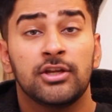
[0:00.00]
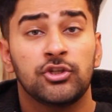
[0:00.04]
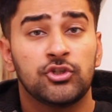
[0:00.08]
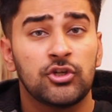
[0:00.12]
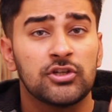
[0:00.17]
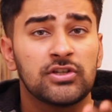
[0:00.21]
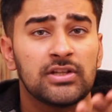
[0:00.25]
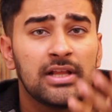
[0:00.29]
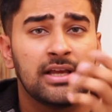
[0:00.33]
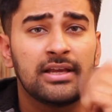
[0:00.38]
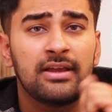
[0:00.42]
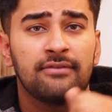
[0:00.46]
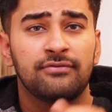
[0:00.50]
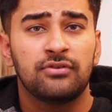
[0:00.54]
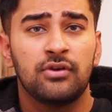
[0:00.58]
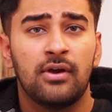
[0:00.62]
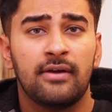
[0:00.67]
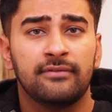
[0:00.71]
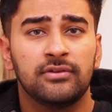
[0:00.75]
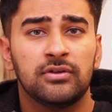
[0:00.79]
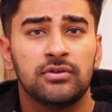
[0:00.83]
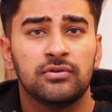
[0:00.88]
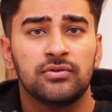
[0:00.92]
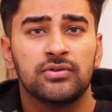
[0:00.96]
Just like if you
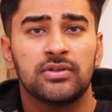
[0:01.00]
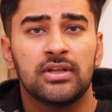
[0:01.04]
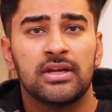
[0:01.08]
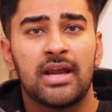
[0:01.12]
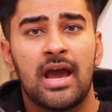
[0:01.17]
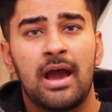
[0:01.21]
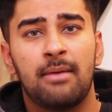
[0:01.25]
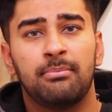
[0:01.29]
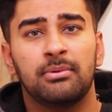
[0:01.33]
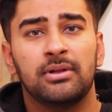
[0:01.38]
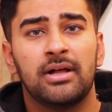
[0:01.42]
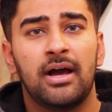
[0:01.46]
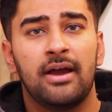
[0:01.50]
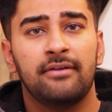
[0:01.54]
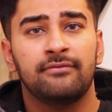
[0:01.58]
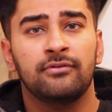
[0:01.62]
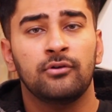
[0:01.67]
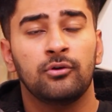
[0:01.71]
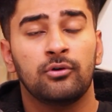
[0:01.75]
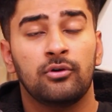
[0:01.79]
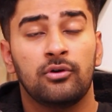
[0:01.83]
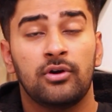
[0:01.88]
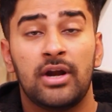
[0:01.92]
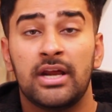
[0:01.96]
have used an Apple
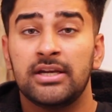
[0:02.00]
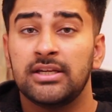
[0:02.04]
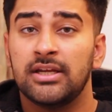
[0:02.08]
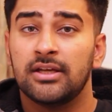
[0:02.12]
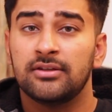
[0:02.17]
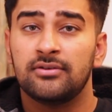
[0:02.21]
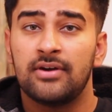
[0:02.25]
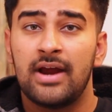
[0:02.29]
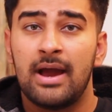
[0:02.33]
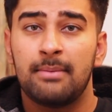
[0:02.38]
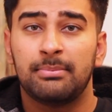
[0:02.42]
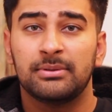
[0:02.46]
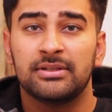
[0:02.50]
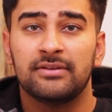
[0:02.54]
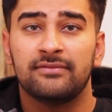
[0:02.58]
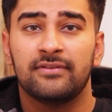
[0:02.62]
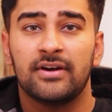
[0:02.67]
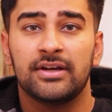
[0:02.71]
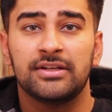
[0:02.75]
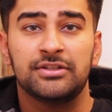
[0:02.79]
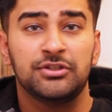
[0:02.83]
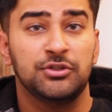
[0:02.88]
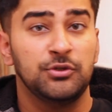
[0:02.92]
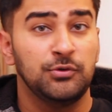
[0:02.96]
iPhone or any other Apple
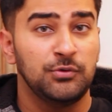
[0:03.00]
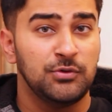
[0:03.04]
device,